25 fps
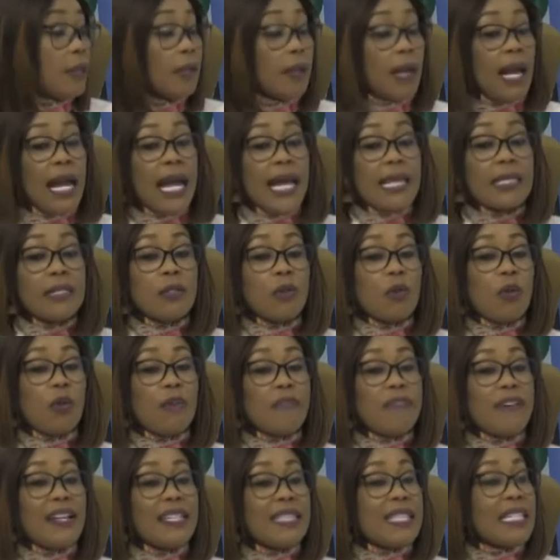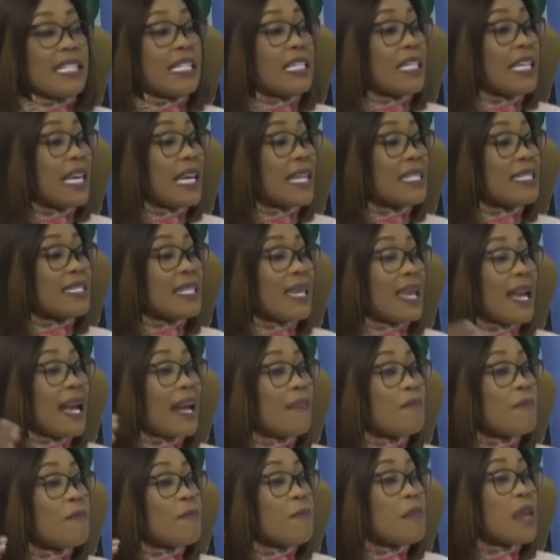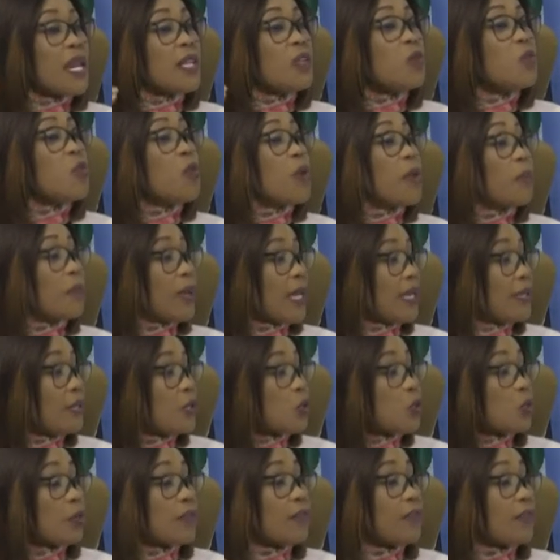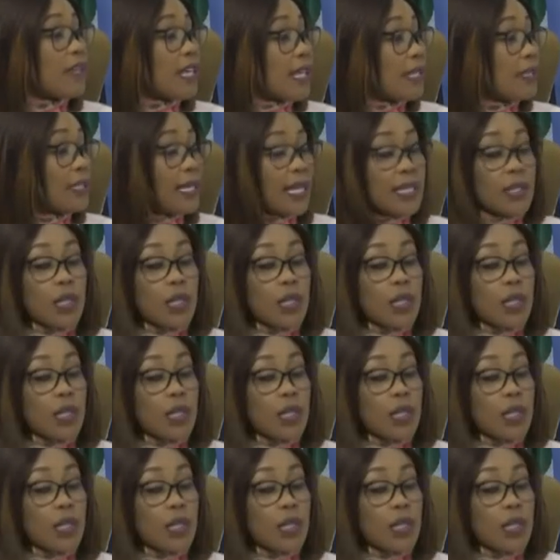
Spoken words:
And over the years, they have made women to think that